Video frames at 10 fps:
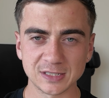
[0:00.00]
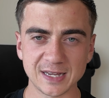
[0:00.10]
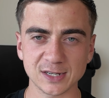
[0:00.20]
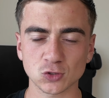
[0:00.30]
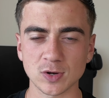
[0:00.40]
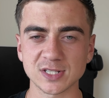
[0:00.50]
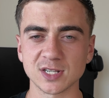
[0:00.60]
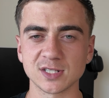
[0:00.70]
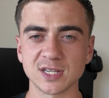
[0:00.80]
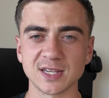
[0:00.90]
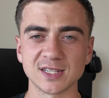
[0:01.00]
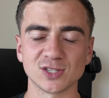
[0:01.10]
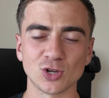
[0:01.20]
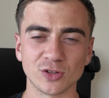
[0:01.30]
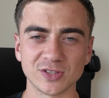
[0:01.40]
tax residency is
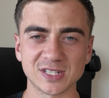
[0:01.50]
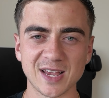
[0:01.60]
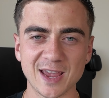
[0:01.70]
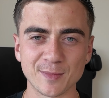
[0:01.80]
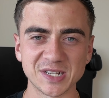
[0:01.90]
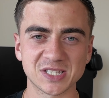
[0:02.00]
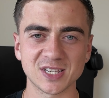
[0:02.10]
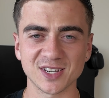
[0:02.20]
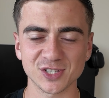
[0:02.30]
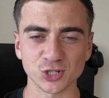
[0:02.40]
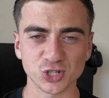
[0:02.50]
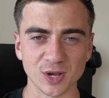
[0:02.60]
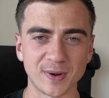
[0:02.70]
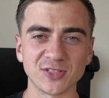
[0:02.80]
not the same as citizenship,